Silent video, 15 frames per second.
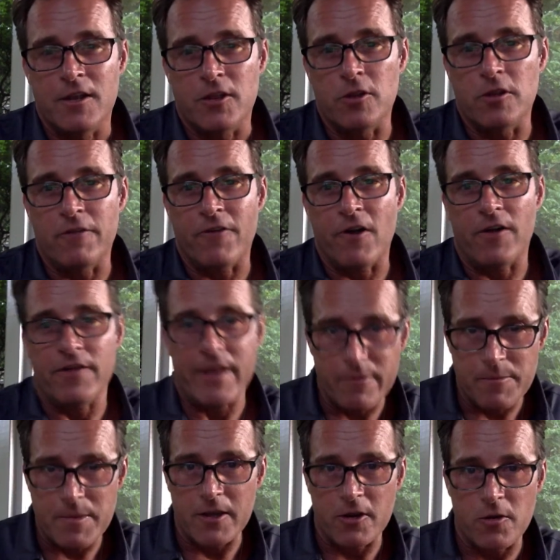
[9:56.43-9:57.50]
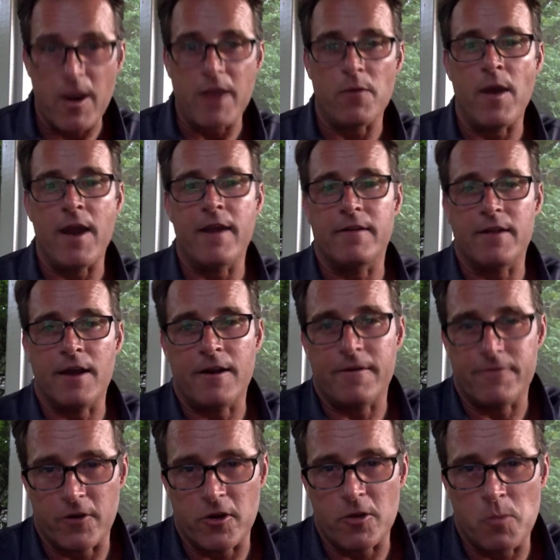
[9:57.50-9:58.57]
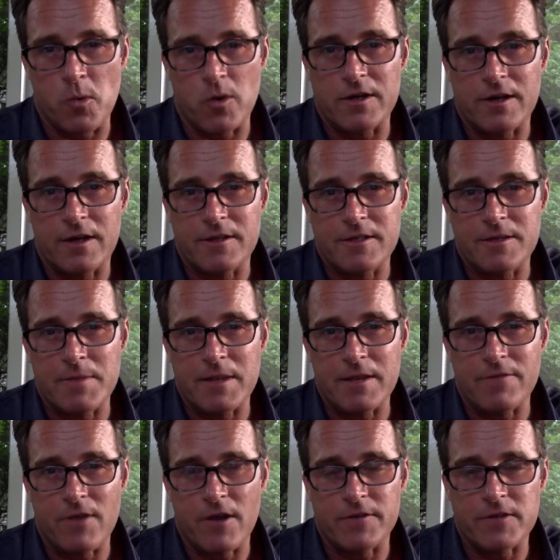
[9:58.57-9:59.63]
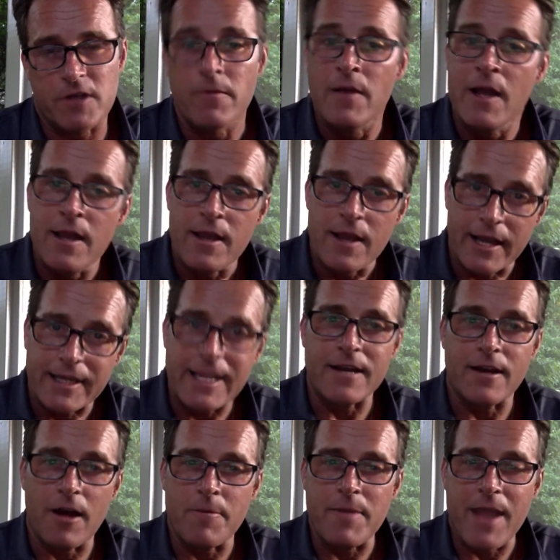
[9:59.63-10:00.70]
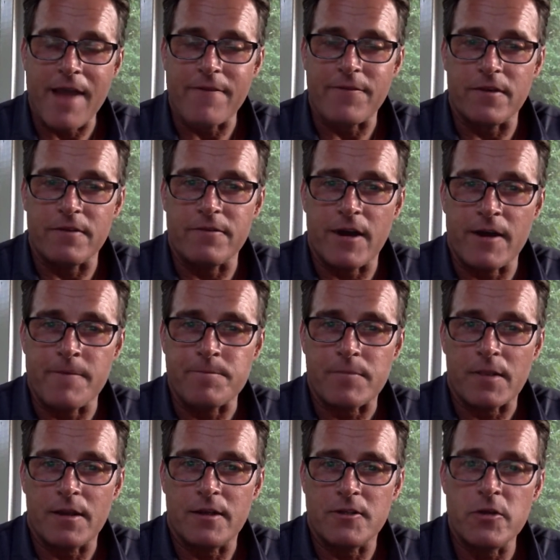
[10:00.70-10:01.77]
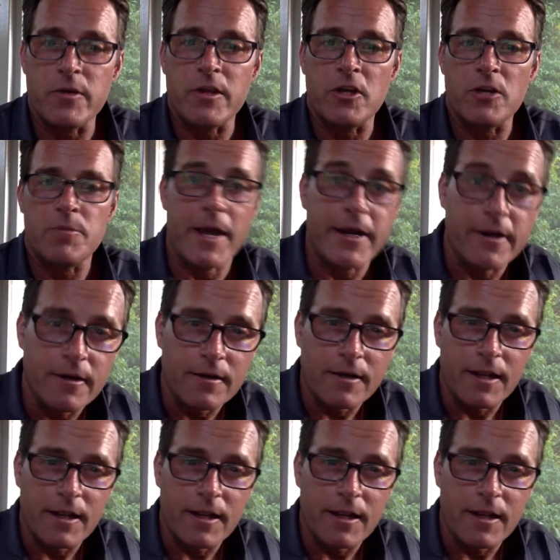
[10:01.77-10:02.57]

through the fall. And that would be a great way uh, for your board to, to be involved. So, again, on behalf of um, Doing Good Better